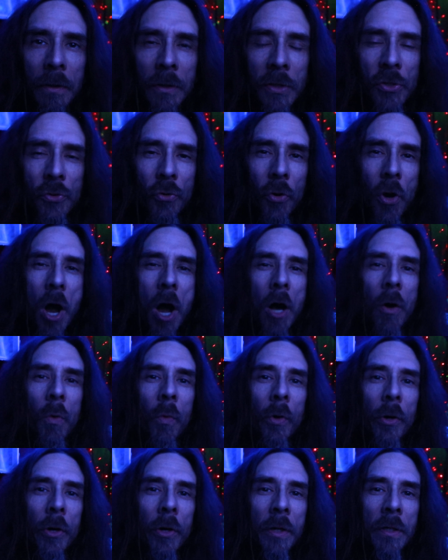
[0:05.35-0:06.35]

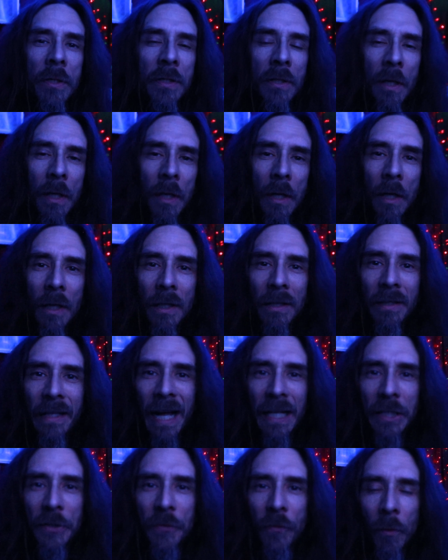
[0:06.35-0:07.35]
Strong words.
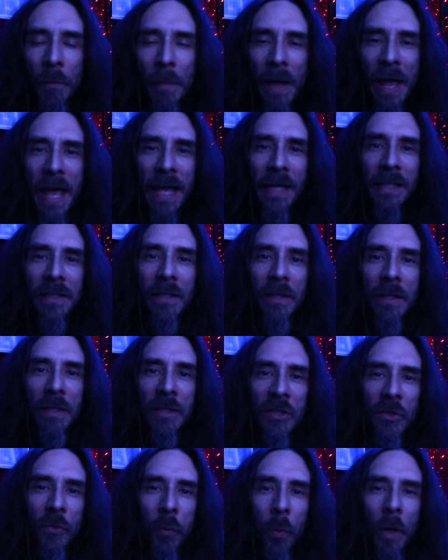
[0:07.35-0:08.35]
That's from
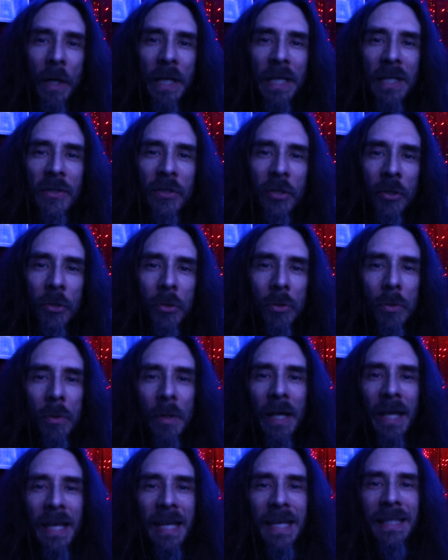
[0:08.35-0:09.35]
Exodus
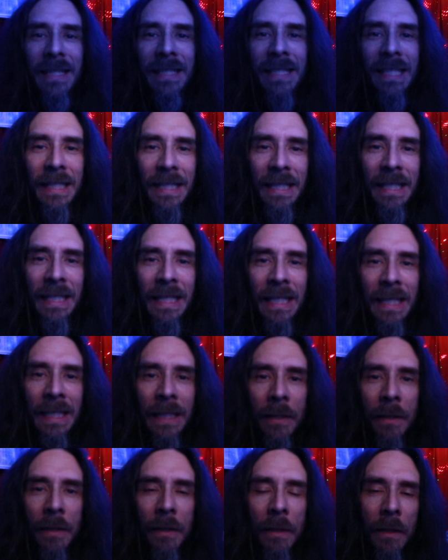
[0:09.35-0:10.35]

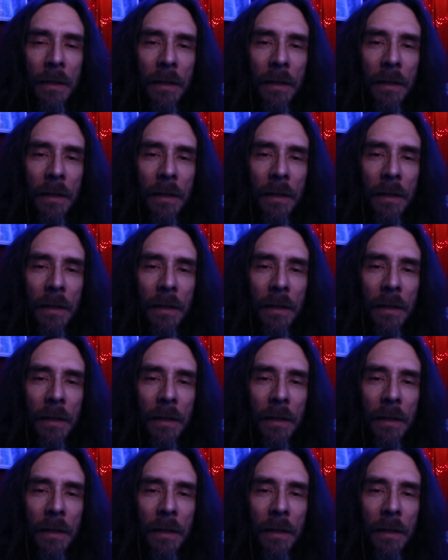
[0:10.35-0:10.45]
22:18.